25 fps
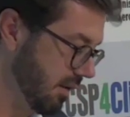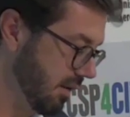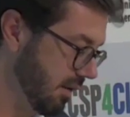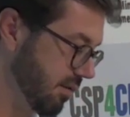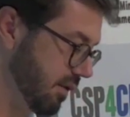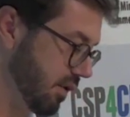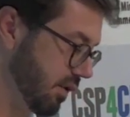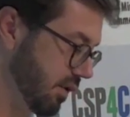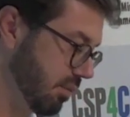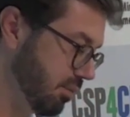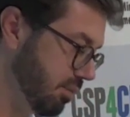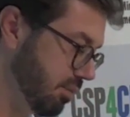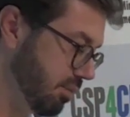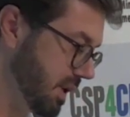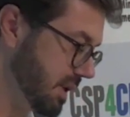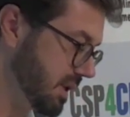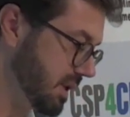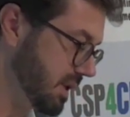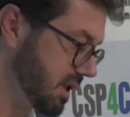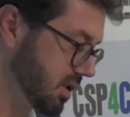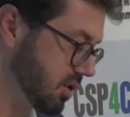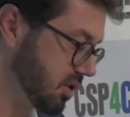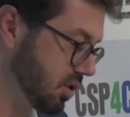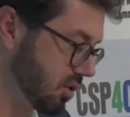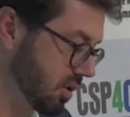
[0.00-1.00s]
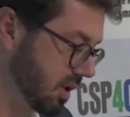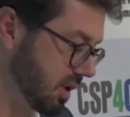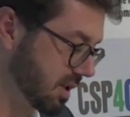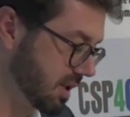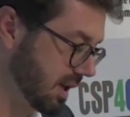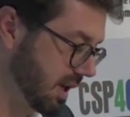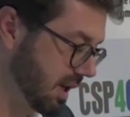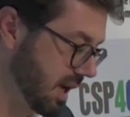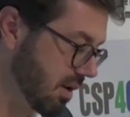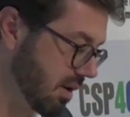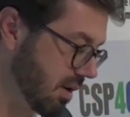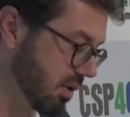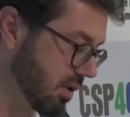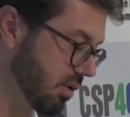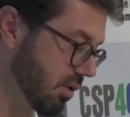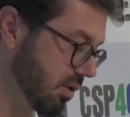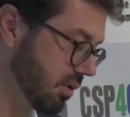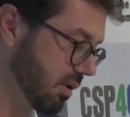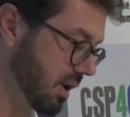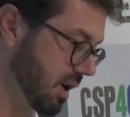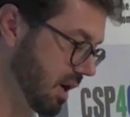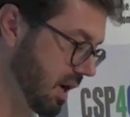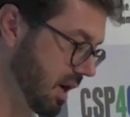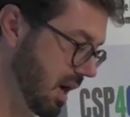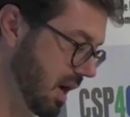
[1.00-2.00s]
For the business as usual
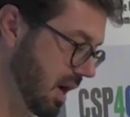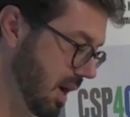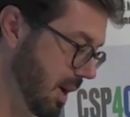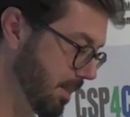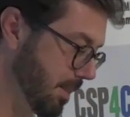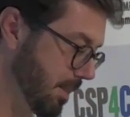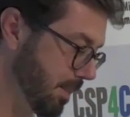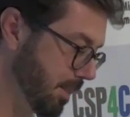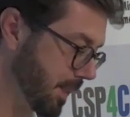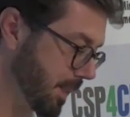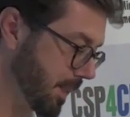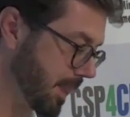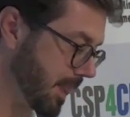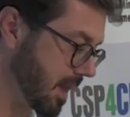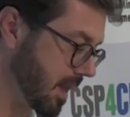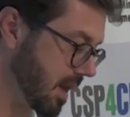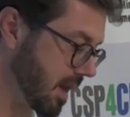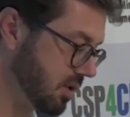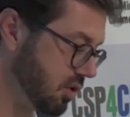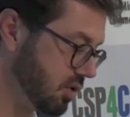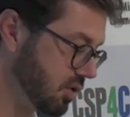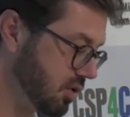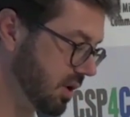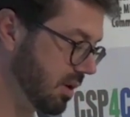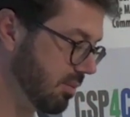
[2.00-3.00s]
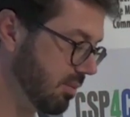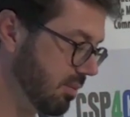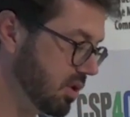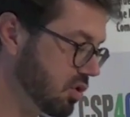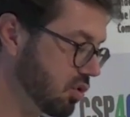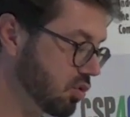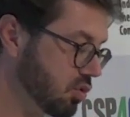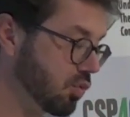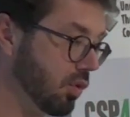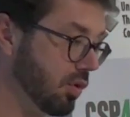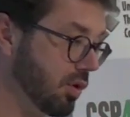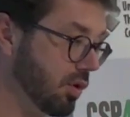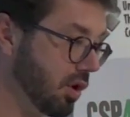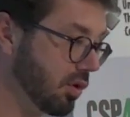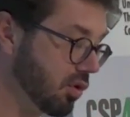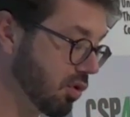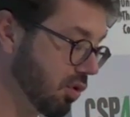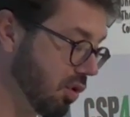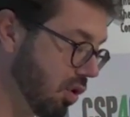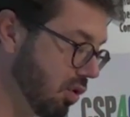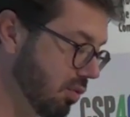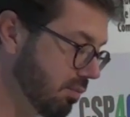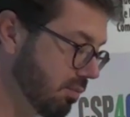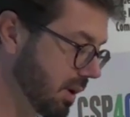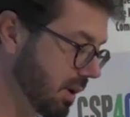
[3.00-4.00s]
scenario, shows that the emissions will not
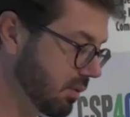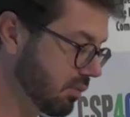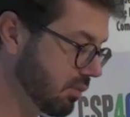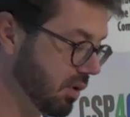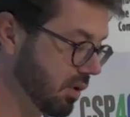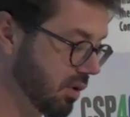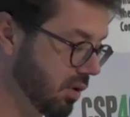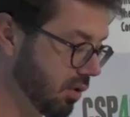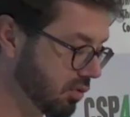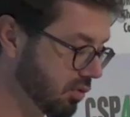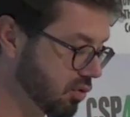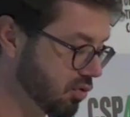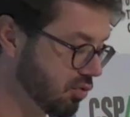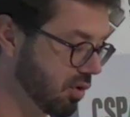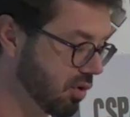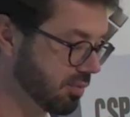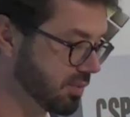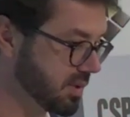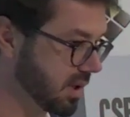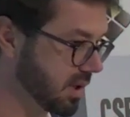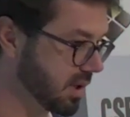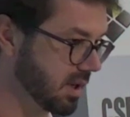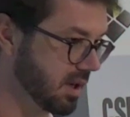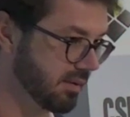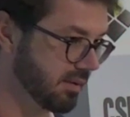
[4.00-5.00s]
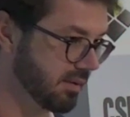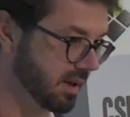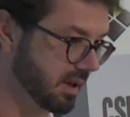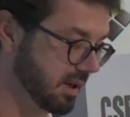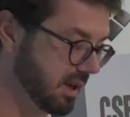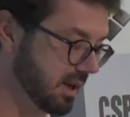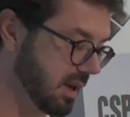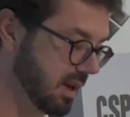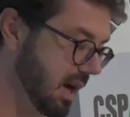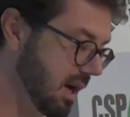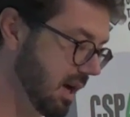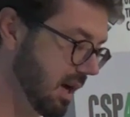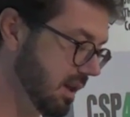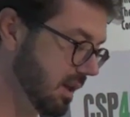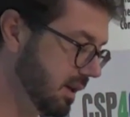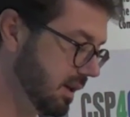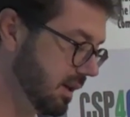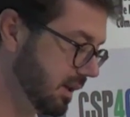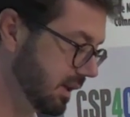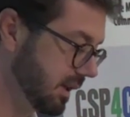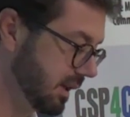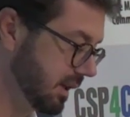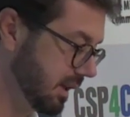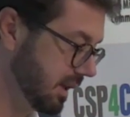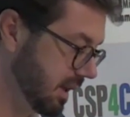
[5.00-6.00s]
grow, but will not drop significantly either.
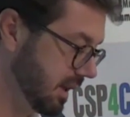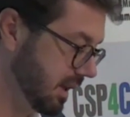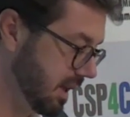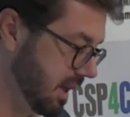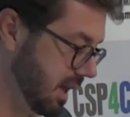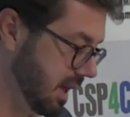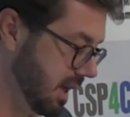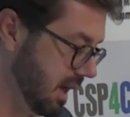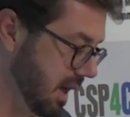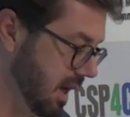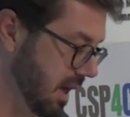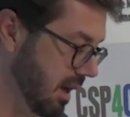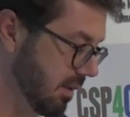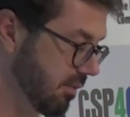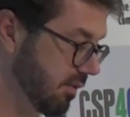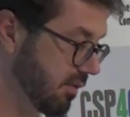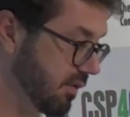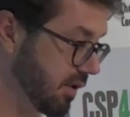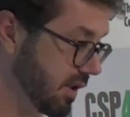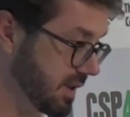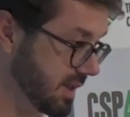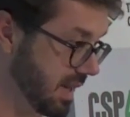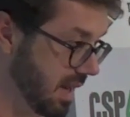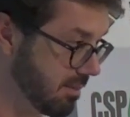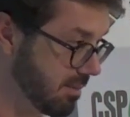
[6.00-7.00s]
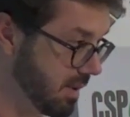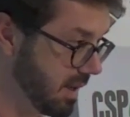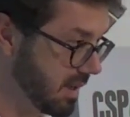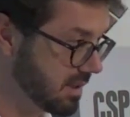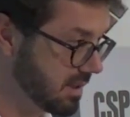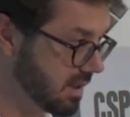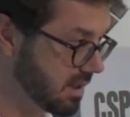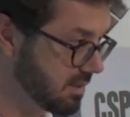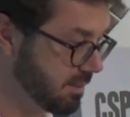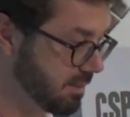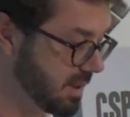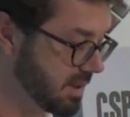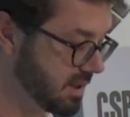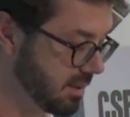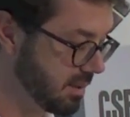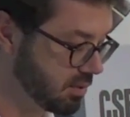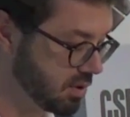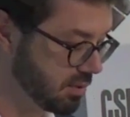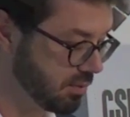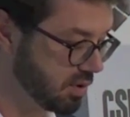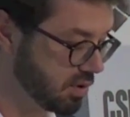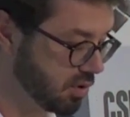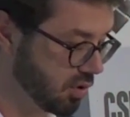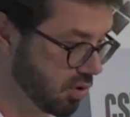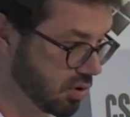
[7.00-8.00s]
For the time being, CSP seems
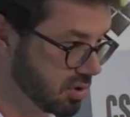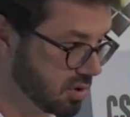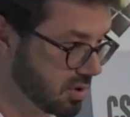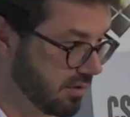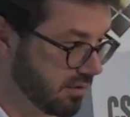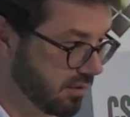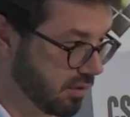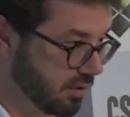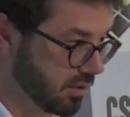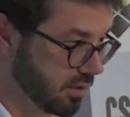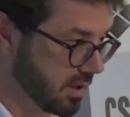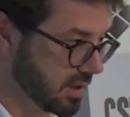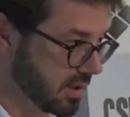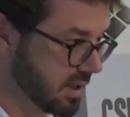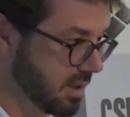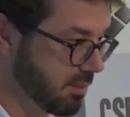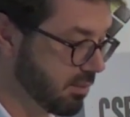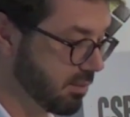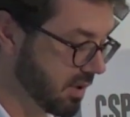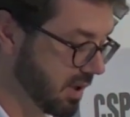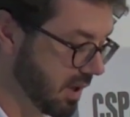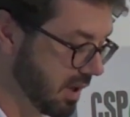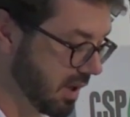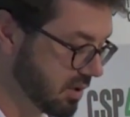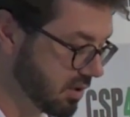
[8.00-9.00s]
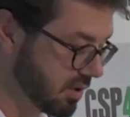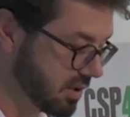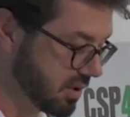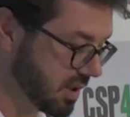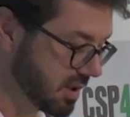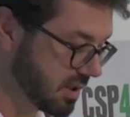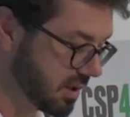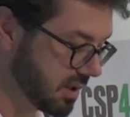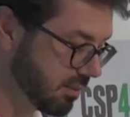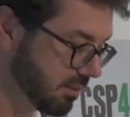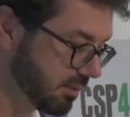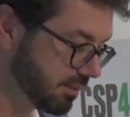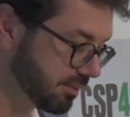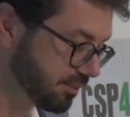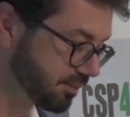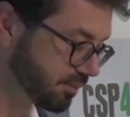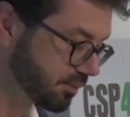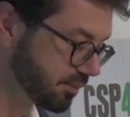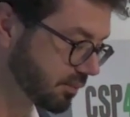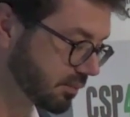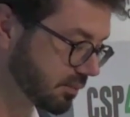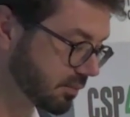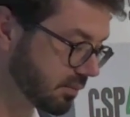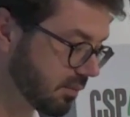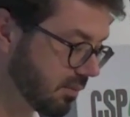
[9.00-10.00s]
to be too costly for the Cyprus energy system.
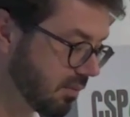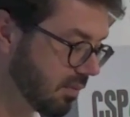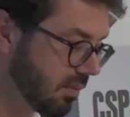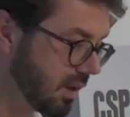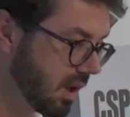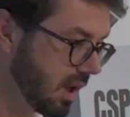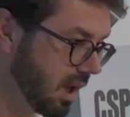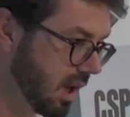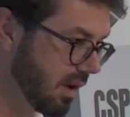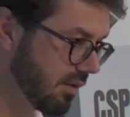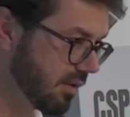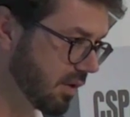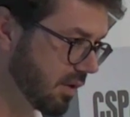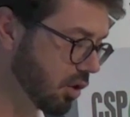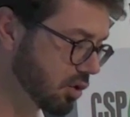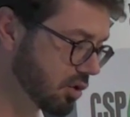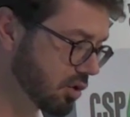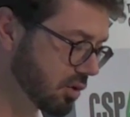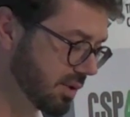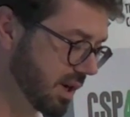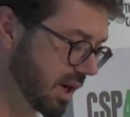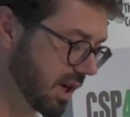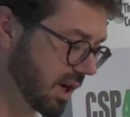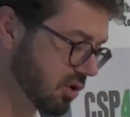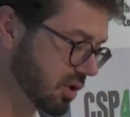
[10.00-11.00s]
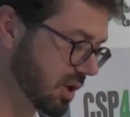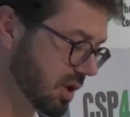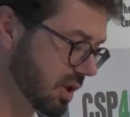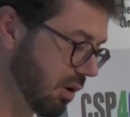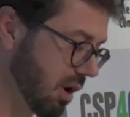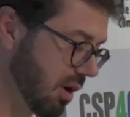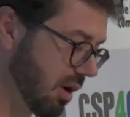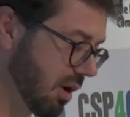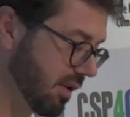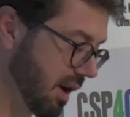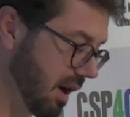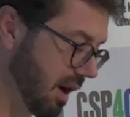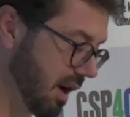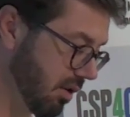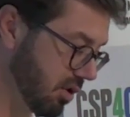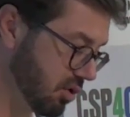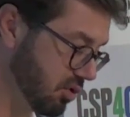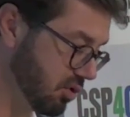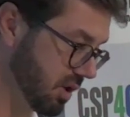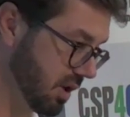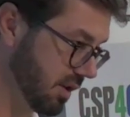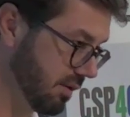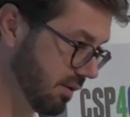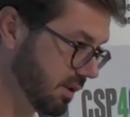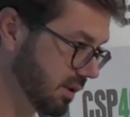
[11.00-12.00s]
If cost reductions, however, are
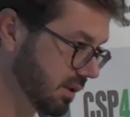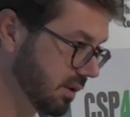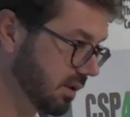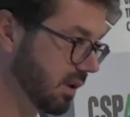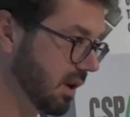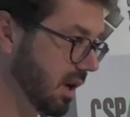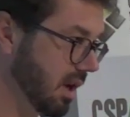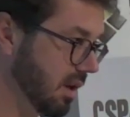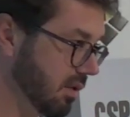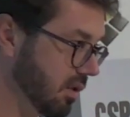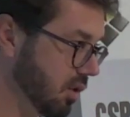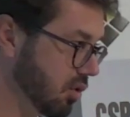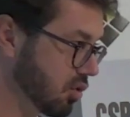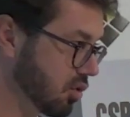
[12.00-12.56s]
achieved, and